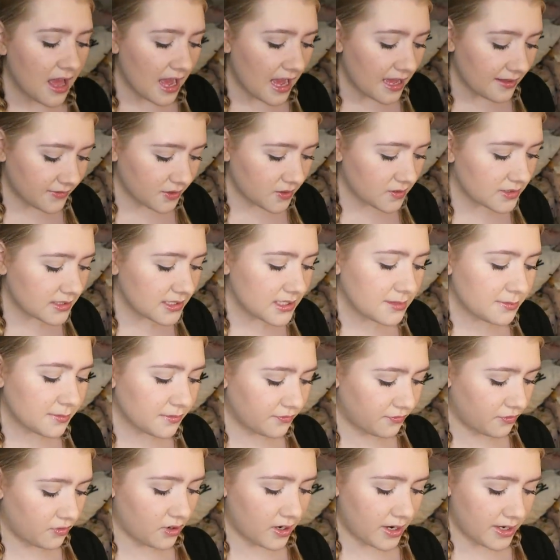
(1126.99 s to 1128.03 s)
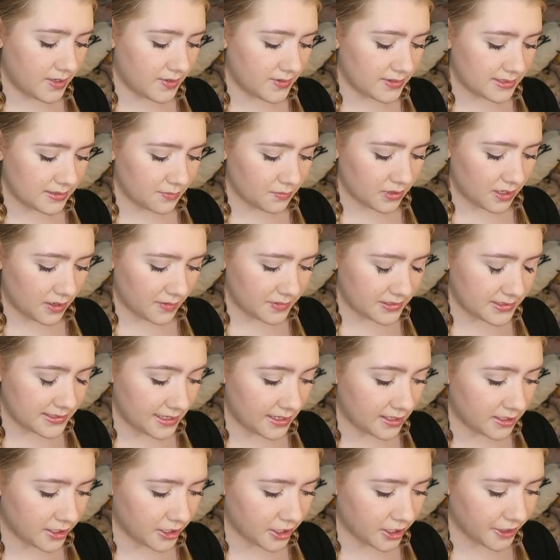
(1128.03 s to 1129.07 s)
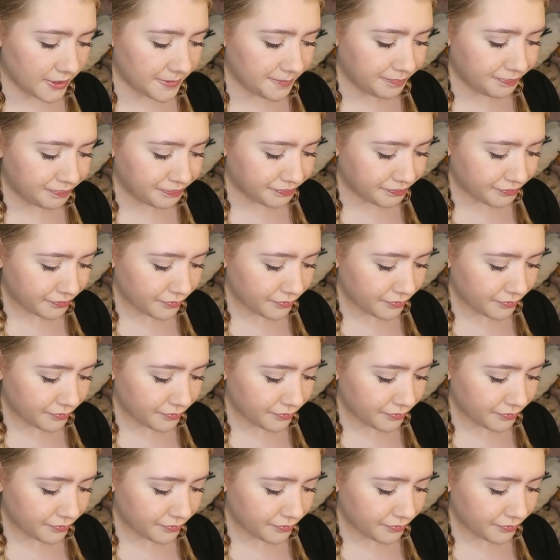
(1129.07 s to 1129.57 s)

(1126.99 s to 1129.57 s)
I've used these before. I used them when I was younger.